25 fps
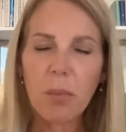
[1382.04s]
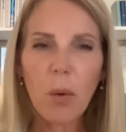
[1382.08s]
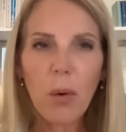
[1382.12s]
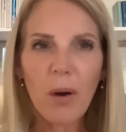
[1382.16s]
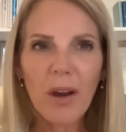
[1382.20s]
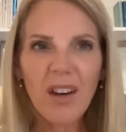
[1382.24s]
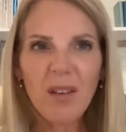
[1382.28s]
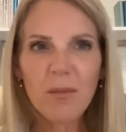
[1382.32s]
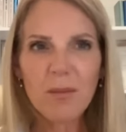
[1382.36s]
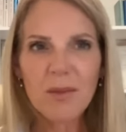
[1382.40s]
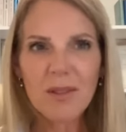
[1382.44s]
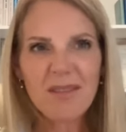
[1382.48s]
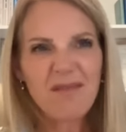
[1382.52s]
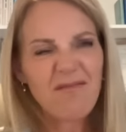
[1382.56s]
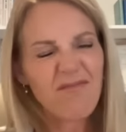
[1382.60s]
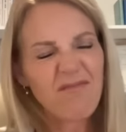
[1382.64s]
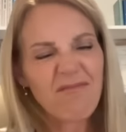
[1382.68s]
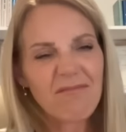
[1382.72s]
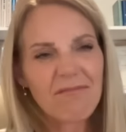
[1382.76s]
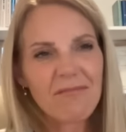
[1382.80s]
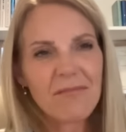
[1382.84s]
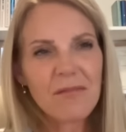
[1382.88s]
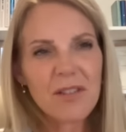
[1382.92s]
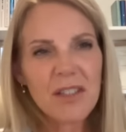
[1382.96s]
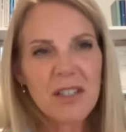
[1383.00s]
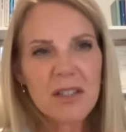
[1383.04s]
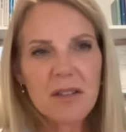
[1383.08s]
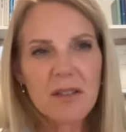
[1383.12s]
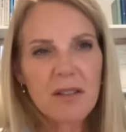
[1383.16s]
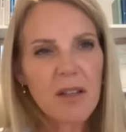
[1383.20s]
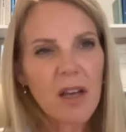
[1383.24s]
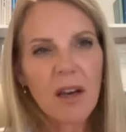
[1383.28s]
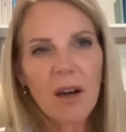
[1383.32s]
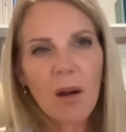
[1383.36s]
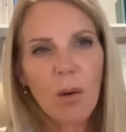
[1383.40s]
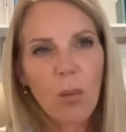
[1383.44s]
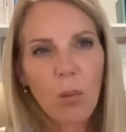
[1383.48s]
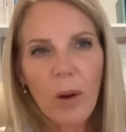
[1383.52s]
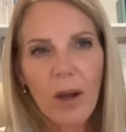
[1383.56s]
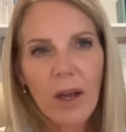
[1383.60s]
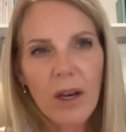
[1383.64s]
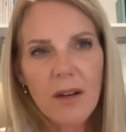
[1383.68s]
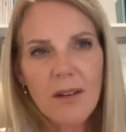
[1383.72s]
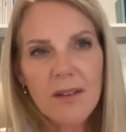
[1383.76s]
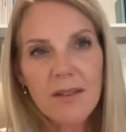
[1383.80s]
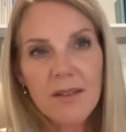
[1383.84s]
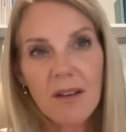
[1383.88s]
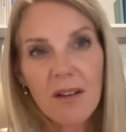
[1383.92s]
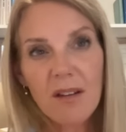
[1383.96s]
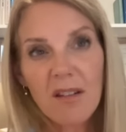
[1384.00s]
point. It was just that
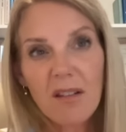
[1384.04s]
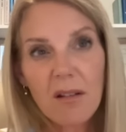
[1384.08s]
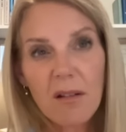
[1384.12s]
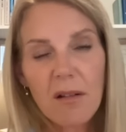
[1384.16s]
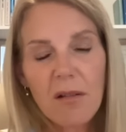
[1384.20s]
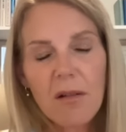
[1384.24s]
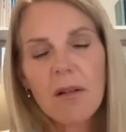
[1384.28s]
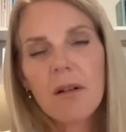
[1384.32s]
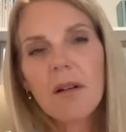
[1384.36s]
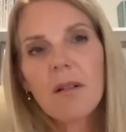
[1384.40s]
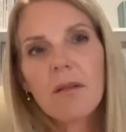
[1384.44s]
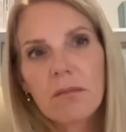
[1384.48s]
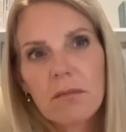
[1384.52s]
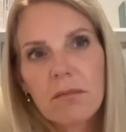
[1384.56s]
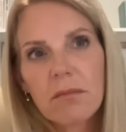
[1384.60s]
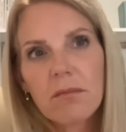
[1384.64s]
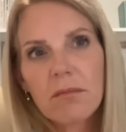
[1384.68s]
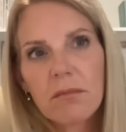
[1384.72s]
awareness that, oh,